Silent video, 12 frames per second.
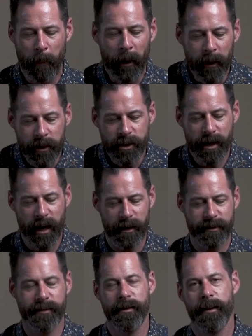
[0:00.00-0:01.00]
push
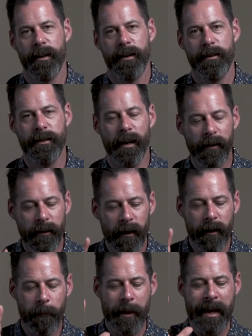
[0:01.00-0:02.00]
us to
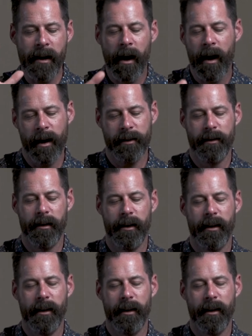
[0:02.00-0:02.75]
look beyond